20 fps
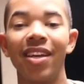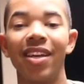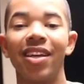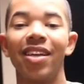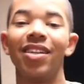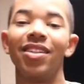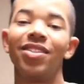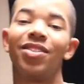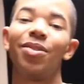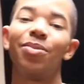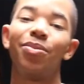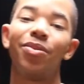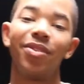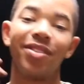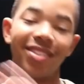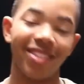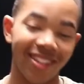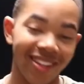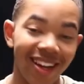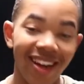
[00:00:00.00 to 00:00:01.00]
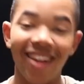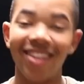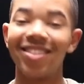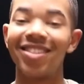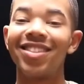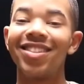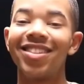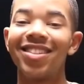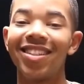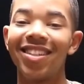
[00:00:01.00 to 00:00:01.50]
It's your boy Tae
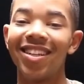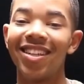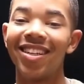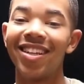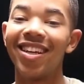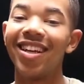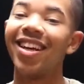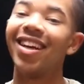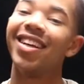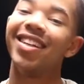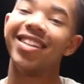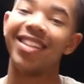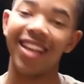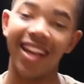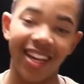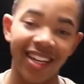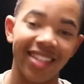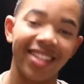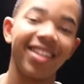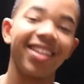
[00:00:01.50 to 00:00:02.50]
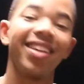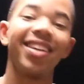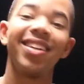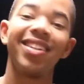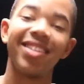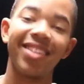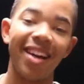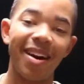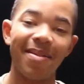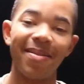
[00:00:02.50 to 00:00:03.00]
Logics.
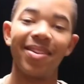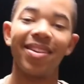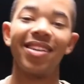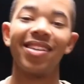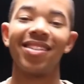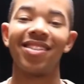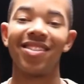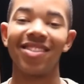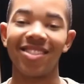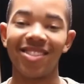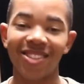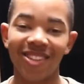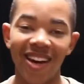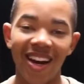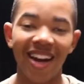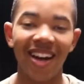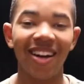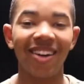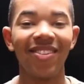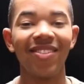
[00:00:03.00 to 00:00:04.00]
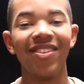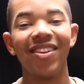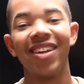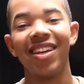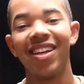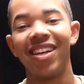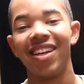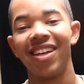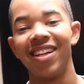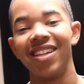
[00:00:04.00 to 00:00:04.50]
Like, comment, and subscribe.
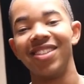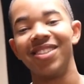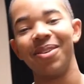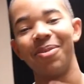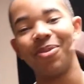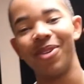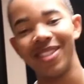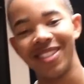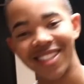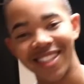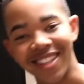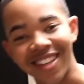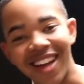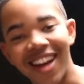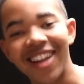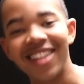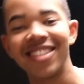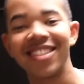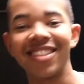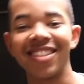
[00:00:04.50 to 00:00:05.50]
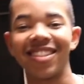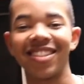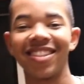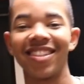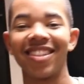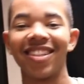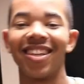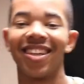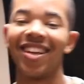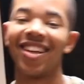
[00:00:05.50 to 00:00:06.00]
It's your boy Tae Logics.
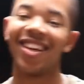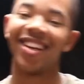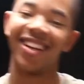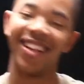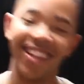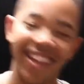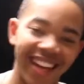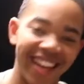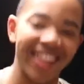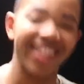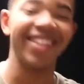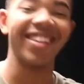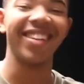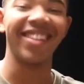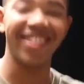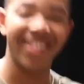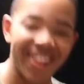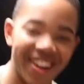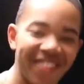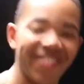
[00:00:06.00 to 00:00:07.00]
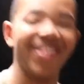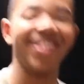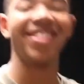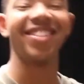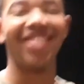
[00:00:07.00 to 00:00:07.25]
Like, comment, and